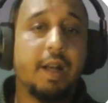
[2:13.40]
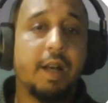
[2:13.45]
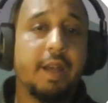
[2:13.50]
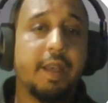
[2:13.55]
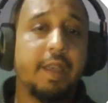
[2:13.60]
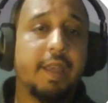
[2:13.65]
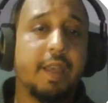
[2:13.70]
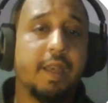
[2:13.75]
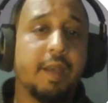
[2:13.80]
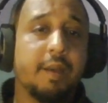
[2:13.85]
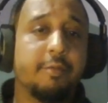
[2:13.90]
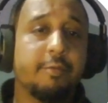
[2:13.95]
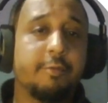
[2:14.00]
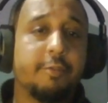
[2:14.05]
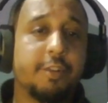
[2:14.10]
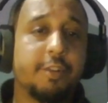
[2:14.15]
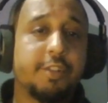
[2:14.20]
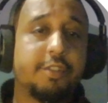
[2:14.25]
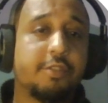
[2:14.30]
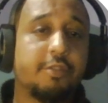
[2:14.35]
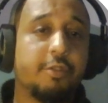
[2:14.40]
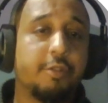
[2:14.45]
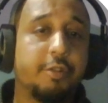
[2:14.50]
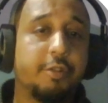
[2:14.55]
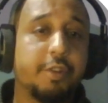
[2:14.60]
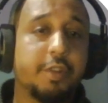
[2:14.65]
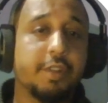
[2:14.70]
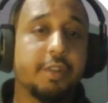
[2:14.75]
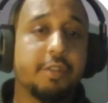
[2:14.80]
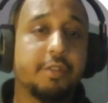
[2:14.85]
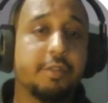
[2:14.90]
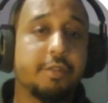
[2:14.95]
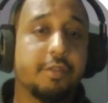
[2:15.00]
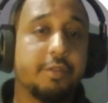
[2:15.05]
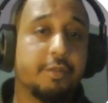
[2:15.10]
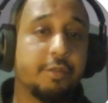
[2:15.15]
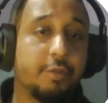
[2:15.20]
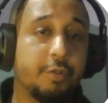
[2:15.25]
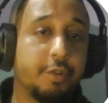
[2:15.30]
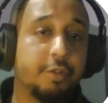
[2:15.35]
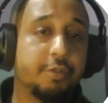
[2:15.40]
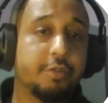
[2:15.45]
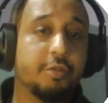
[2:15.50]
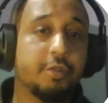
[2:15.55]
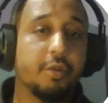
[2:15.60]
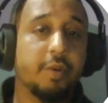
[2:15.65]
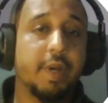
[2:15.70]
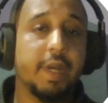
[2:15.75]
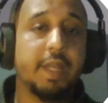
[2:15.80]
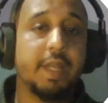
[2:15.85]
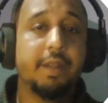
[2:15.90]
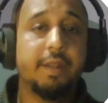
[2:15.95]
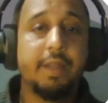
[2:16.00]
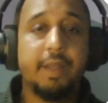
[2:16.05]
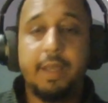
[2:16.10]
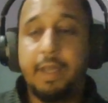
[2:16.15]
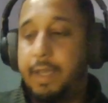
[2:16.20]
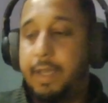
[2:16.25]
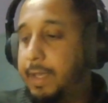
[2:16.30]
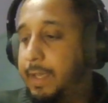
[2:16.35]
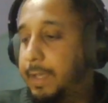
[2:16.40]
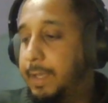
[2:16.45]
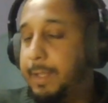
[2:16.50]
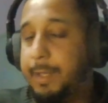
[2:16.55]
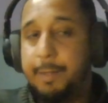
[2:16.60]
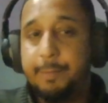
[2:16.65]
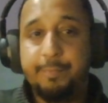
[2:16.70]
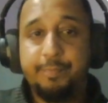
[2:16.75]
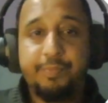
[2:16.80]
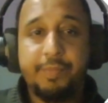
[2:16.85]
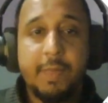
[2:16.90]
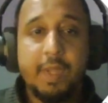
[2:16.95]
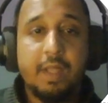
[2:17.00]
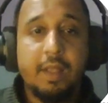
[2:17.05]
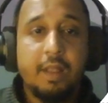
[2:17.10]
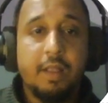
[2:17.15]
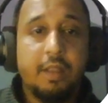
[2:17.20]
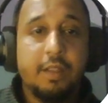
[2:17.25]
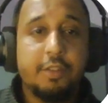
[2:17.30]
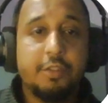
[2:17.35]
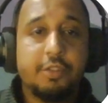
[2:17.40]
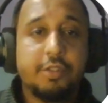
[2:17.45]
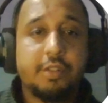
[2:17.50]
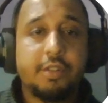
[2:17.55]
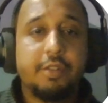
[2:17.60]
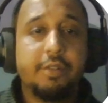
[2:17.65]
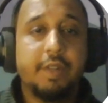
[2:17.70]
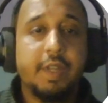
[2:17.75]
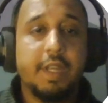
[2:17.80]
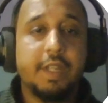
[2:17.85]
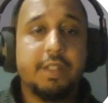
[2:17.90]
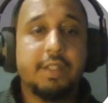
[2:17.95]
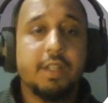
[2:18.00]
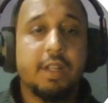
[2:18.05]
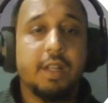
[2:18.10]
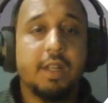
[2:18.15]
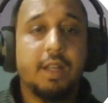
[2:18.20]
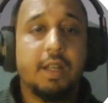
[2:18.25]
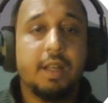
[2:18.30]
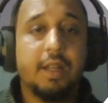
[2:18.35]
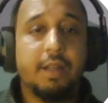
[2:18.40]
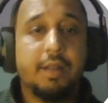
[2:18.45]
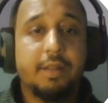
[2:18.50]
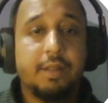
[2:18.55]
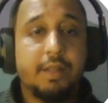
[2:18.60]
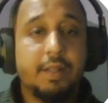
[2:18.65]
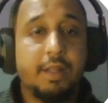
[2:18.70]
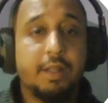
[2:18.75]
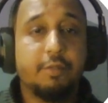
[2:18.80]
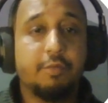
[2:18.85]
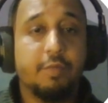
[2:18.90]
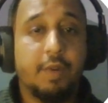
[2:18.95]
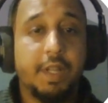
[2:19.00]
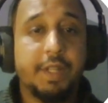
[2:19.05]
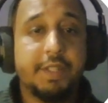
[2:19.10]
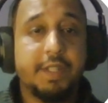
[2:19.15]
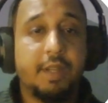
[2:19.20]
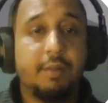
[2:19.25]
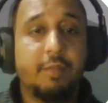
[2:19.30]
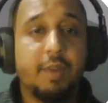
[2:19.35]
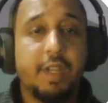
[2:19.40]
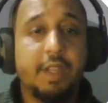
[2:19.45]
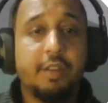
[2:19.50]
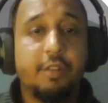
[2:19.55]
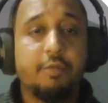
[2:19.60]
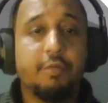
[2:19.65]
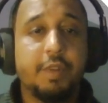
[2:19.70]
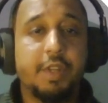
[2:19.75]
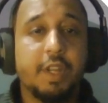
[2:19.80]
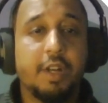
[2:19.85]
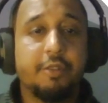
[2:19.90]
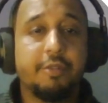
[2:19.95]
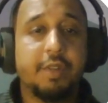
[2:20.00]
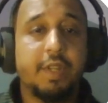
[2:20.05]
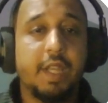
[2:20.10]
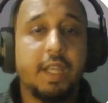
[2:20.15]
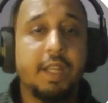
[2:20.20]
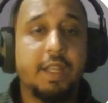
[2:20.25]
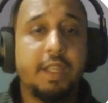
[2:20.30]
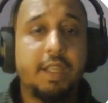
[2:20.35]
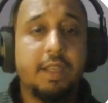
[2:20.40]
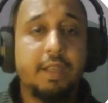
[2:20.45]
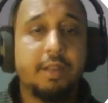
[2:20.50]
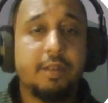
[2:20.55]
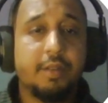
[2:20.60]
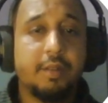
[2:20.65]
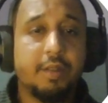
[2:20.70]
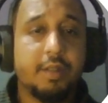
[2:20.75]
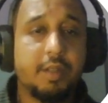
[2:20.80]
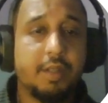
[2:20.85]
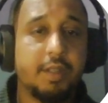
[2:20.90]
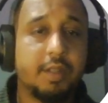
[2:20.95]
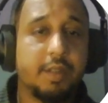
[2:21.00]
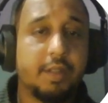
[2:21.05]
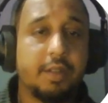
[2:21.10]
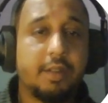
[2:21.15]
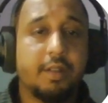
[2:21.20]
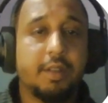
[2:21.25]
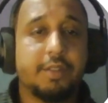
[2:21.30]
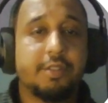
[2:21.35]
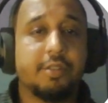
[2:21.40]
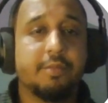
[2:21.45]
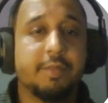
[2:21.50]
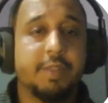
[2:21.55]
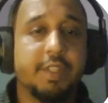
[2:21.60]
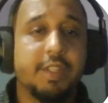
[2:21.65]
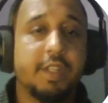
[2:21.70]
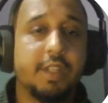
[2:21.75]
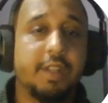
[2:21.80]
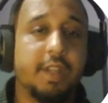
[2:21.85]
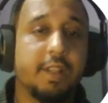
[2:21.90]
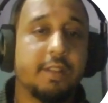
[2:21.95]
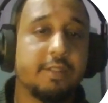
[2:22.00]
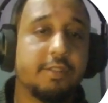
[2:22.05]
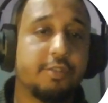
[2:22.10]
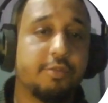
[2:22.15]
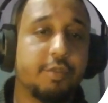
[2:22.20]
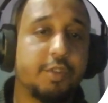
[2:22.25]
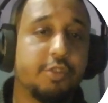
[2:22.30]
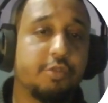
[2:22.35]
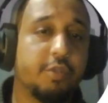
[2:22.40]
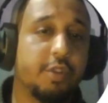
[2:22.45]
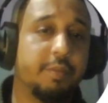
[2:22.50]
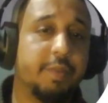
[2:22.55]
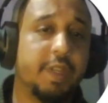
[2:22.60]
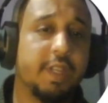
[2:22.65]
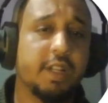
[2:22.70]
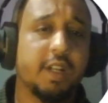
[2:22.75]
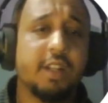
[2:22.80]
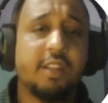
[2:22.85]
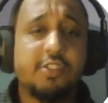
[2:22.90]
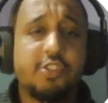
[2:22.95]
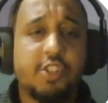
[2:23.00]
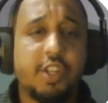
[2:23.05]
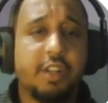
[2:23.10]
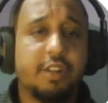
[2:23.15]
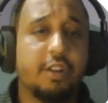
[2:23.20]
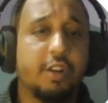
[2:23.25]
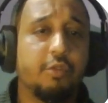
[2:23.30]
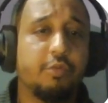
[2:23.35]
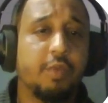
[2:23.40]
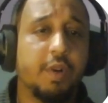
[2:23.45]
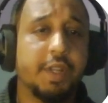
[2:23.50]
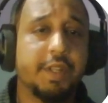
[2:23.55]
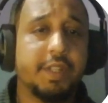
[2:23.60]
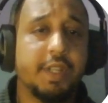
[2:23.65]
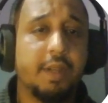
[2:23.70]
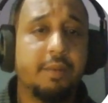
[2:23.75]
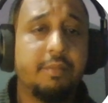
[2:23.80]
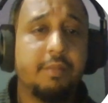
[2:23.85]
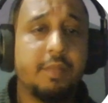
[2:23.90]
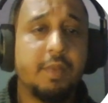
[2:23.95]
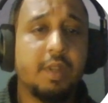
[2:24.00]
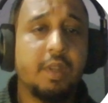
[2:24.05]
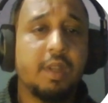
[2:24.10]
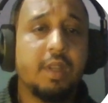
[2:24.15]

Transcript: I am first going to go ahead and create a one-time link without any customer details, which will be a general one-time